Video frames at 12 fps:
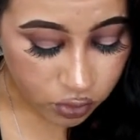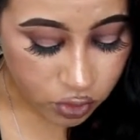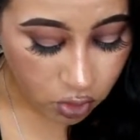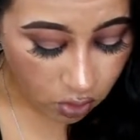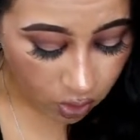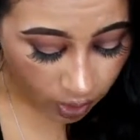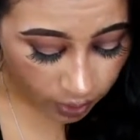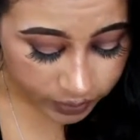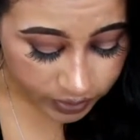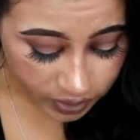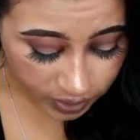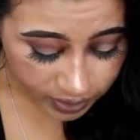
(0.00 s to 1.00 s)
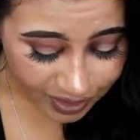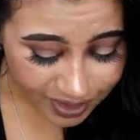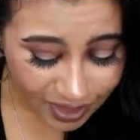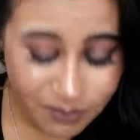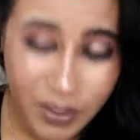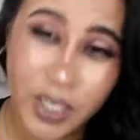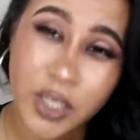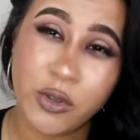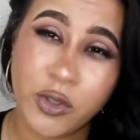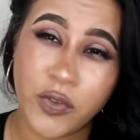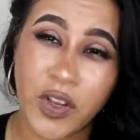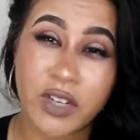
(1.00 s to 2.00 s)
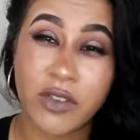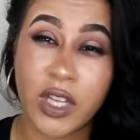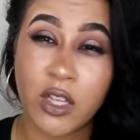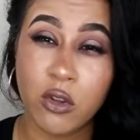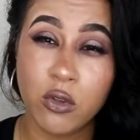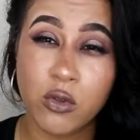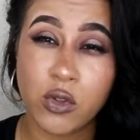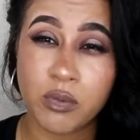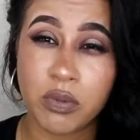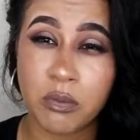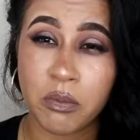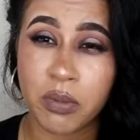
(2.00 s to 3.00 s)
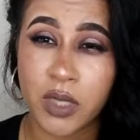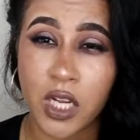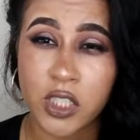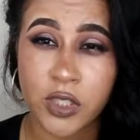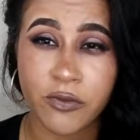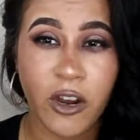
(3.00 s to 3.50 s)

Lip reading: So I really like it. I'm not a huge fan of like loose blush.